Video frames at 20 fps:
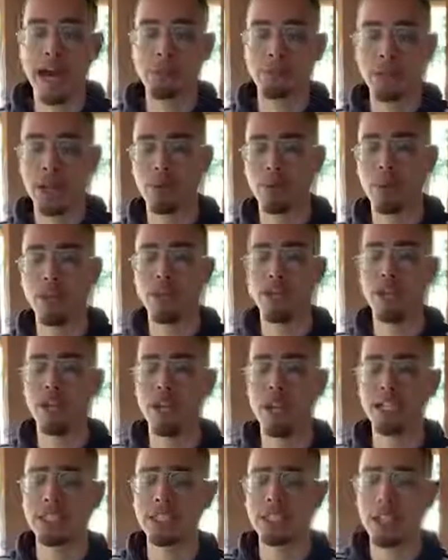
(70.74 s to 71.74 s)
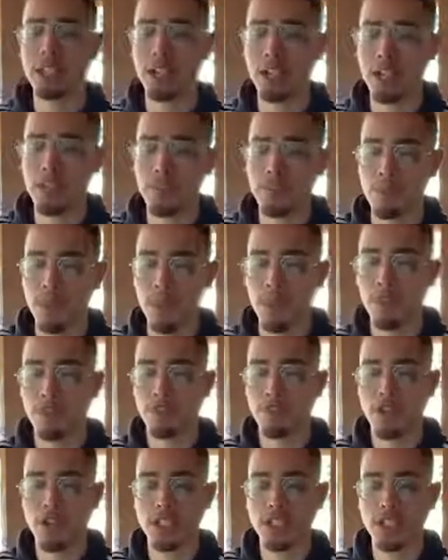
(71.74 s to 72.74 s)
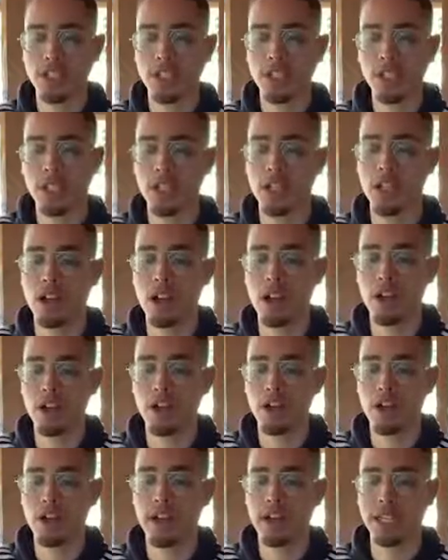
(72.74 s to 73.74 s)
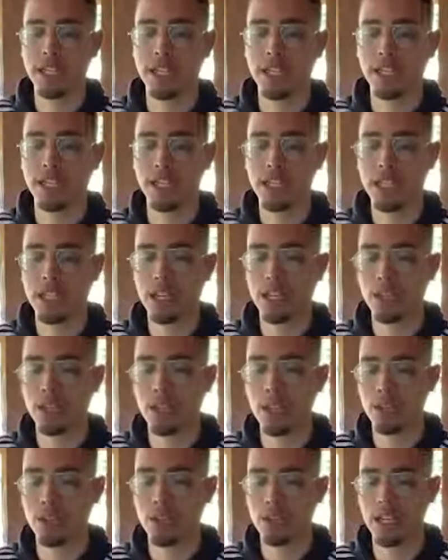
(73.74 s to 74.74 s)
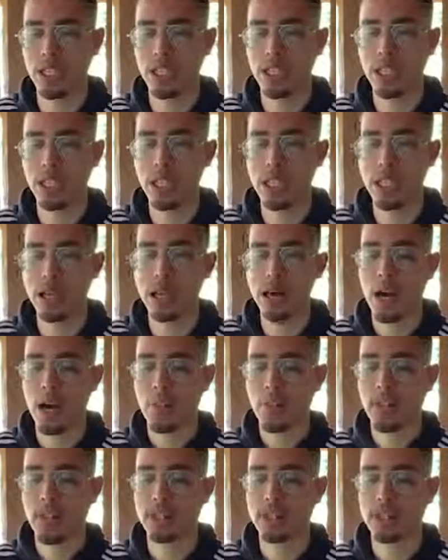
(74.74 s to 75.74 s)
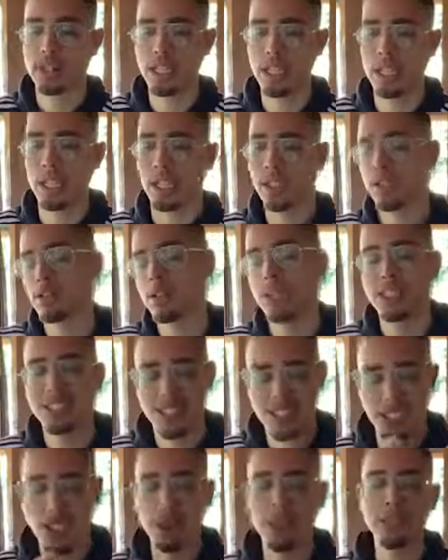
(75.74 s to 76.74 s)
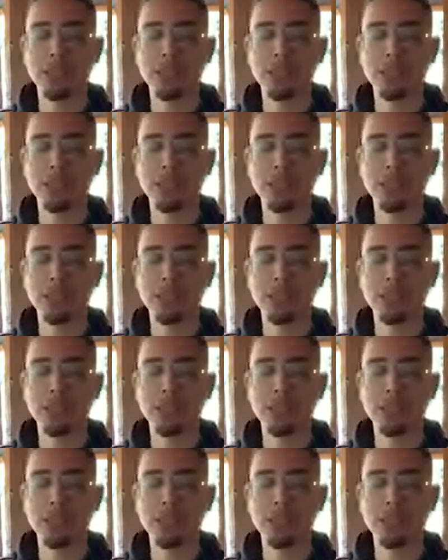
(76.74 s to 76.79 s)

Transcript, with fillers: the laptop. Now, if you guys see here, the first affiliate offer is ClickFunnels, and um, it's and stick